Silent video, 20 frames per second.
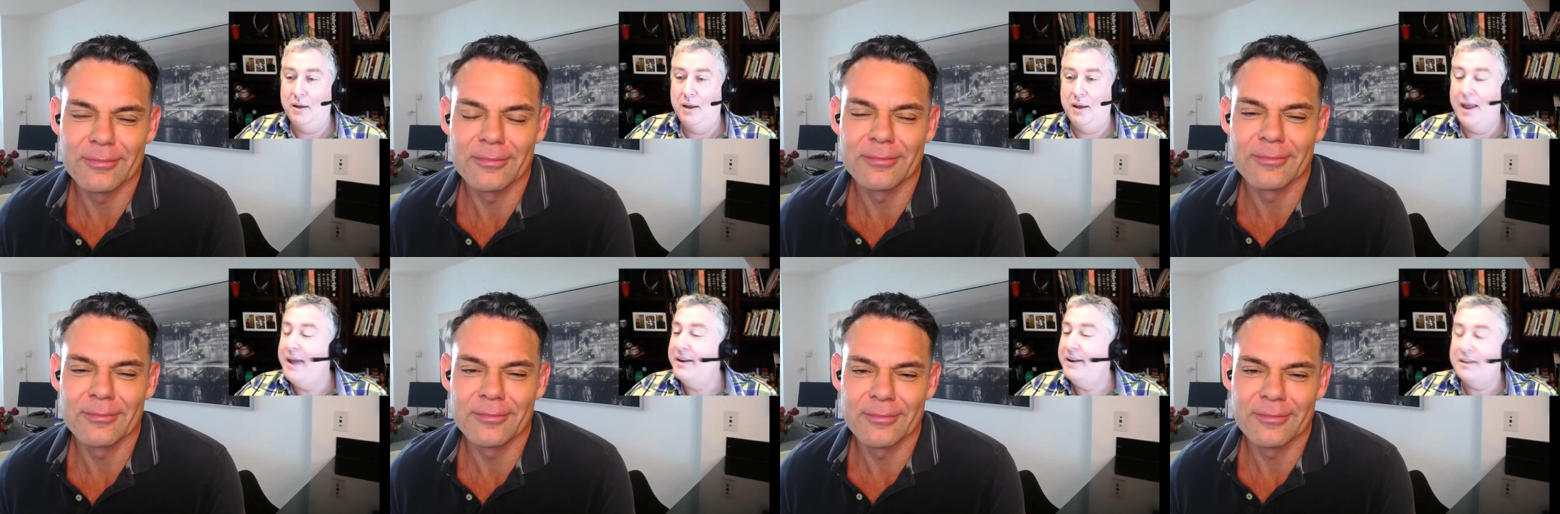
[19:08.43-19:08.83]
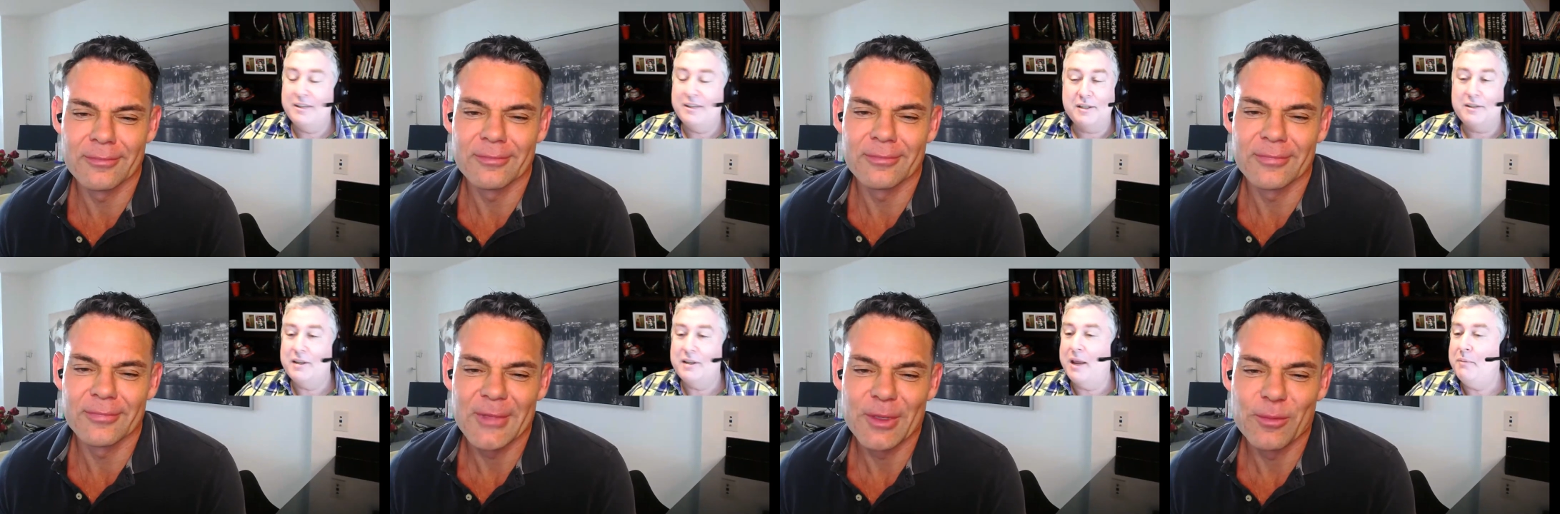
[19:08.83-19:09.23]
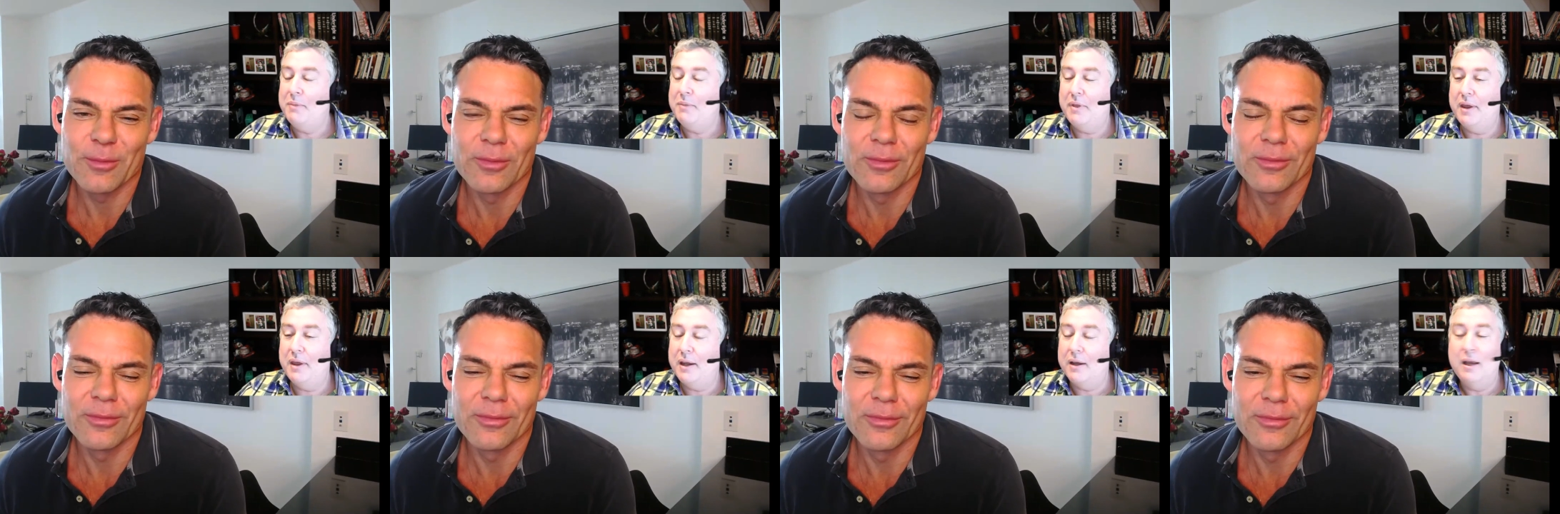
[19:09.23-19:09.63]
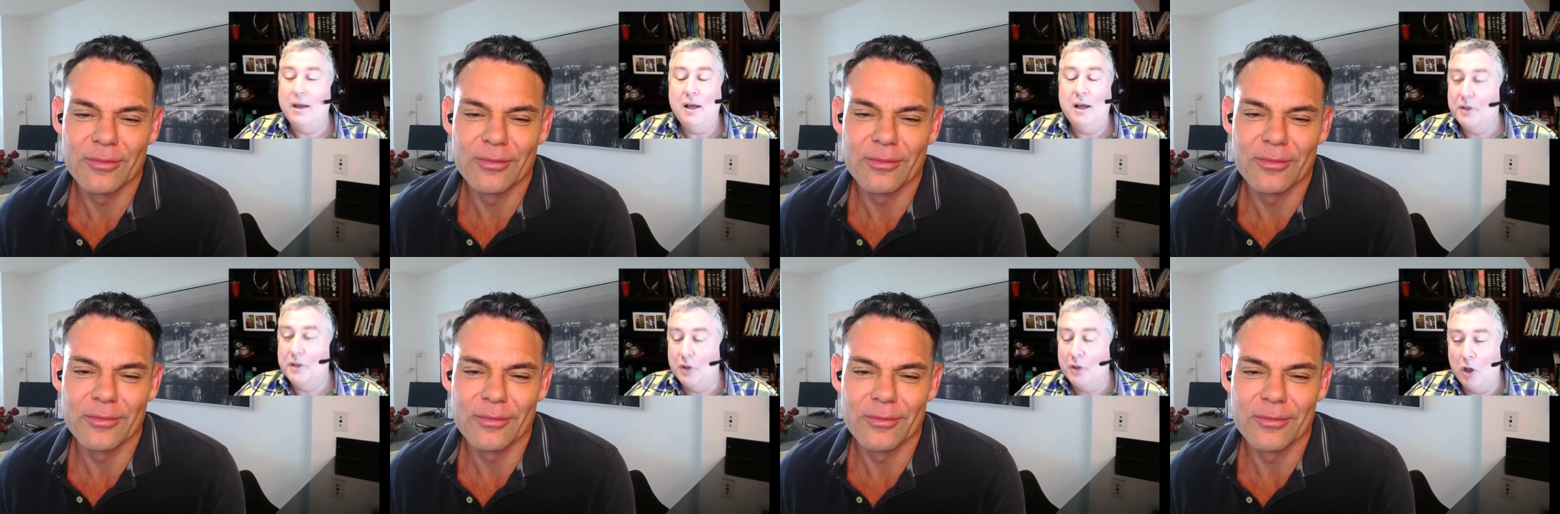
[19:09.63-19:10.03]
Speaker 1: And it's the same thing.
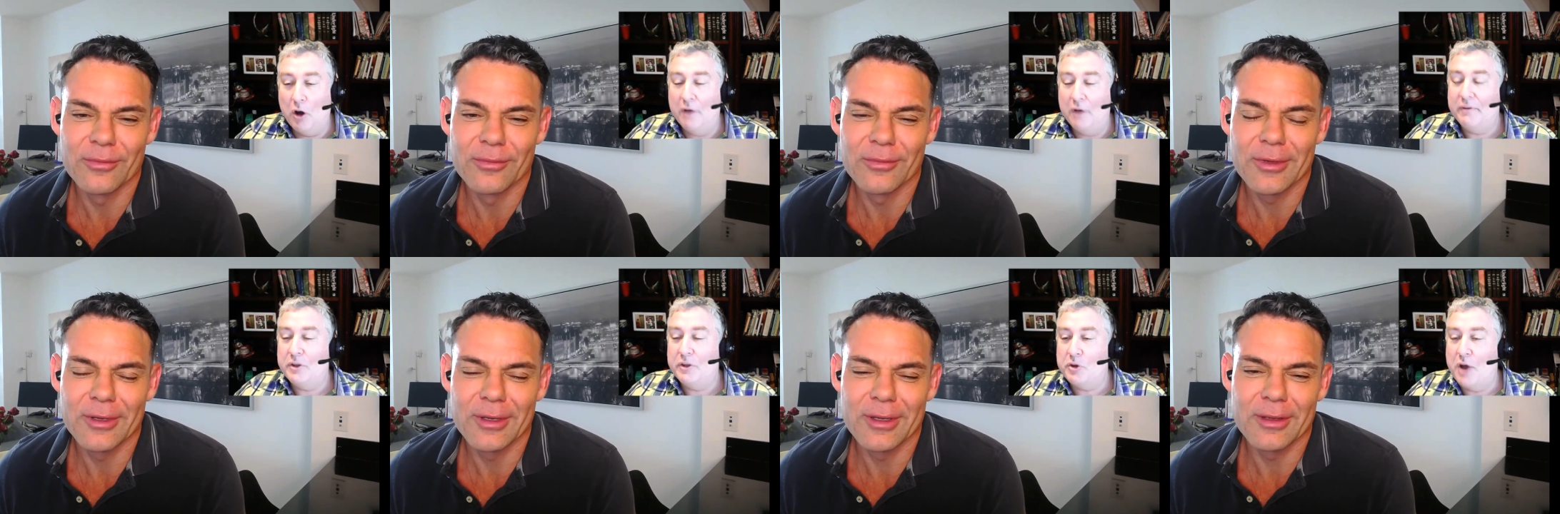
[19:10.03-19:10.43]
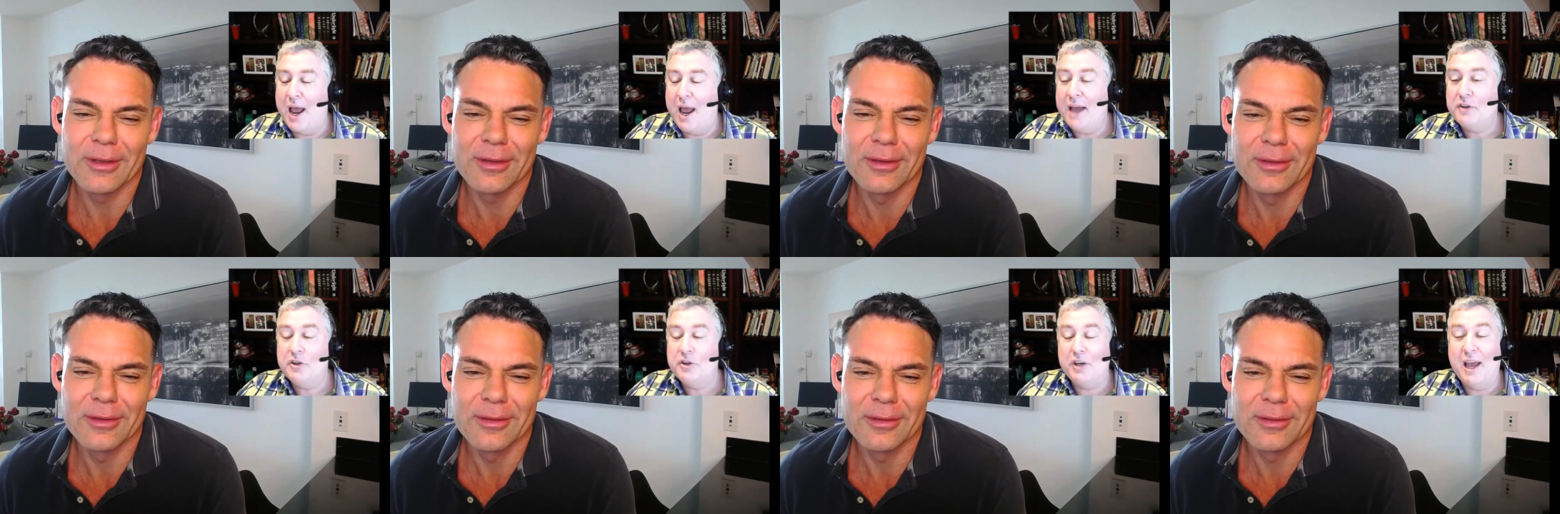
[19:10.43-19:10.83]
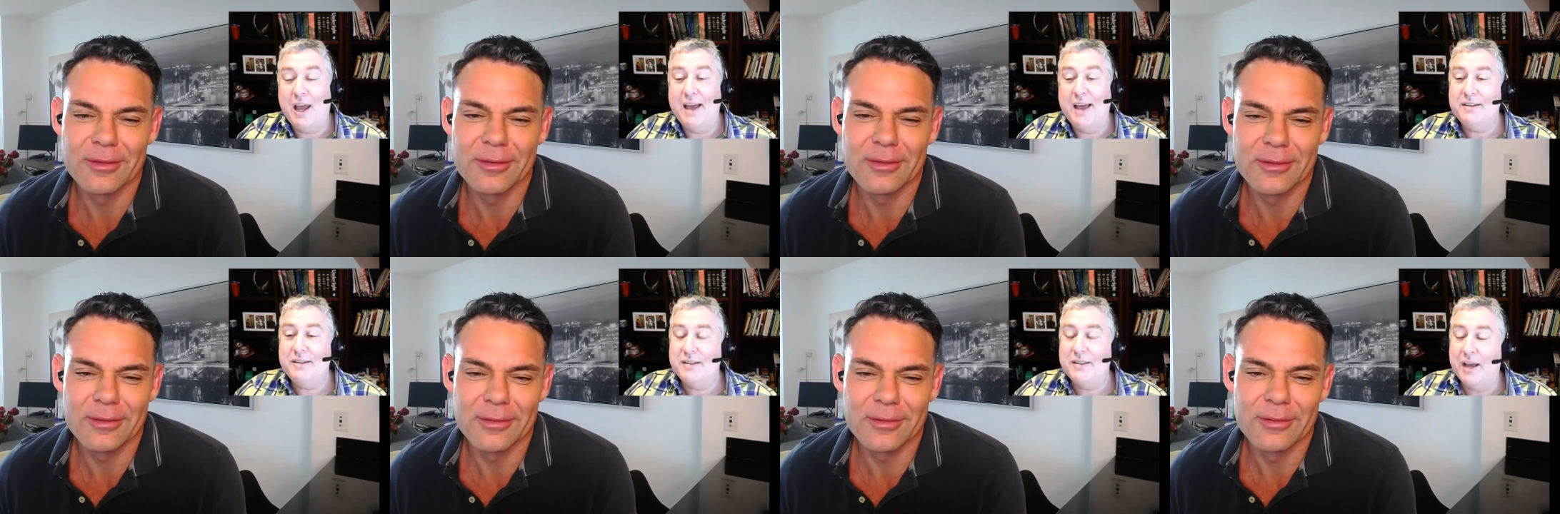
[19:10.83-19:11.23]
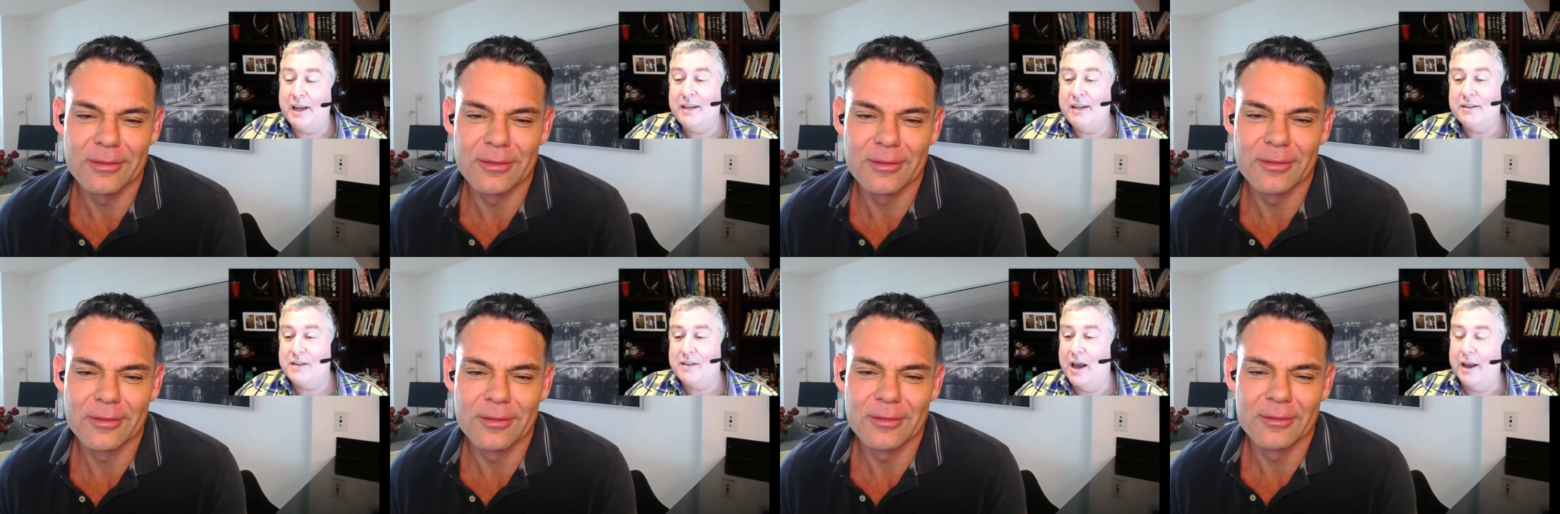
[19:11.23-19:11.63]
The law of attraction has
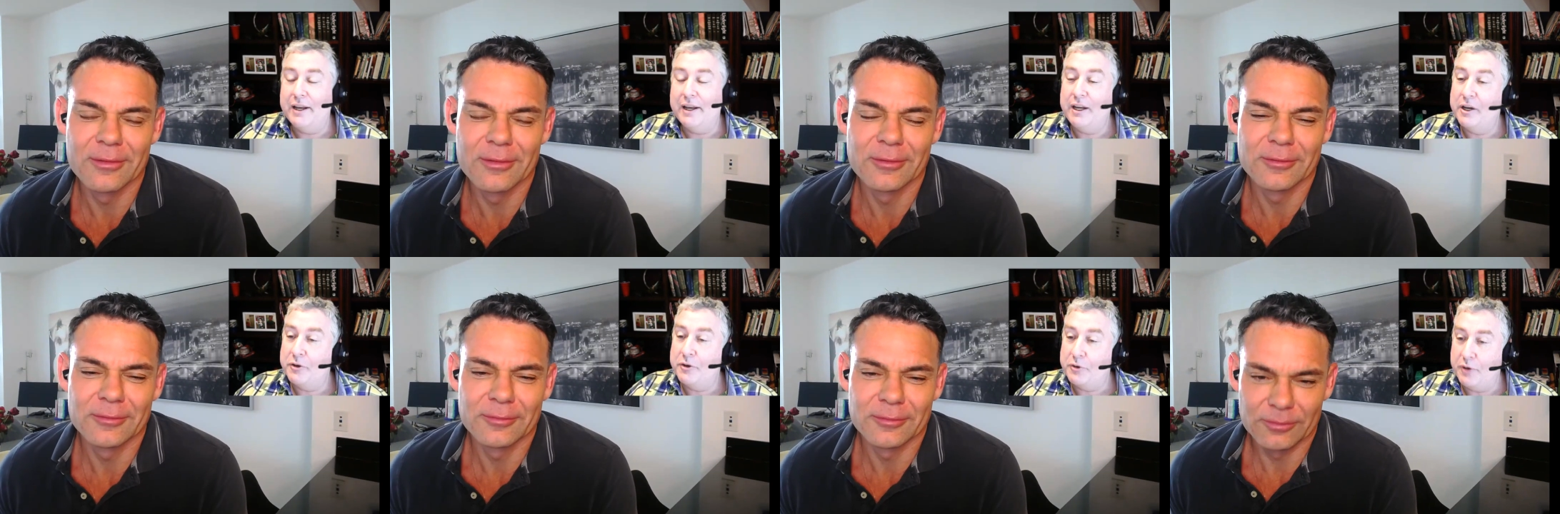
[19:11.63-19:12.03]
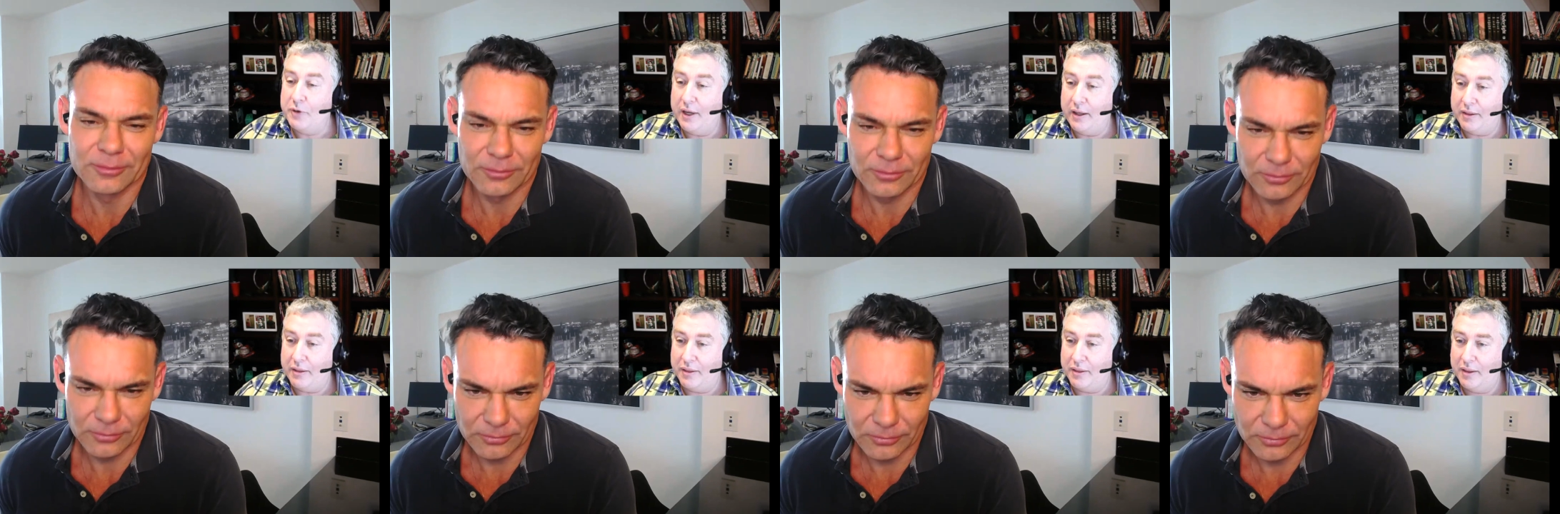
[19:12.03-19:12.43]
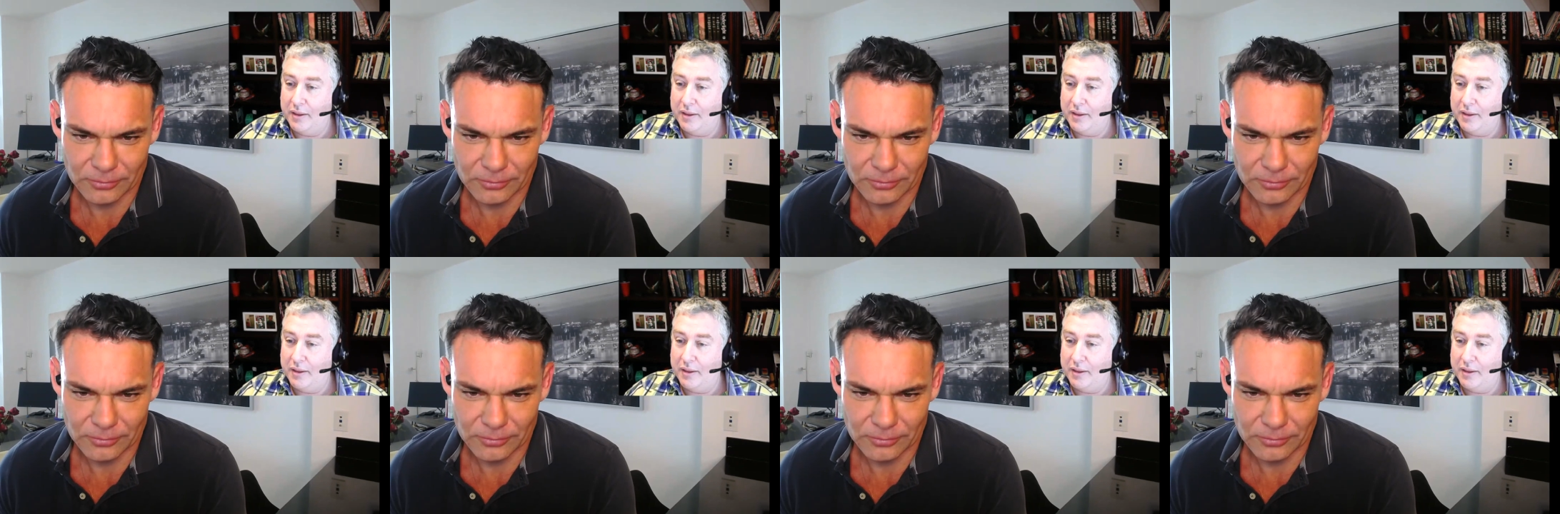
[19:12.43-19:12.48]
science hiding underneath.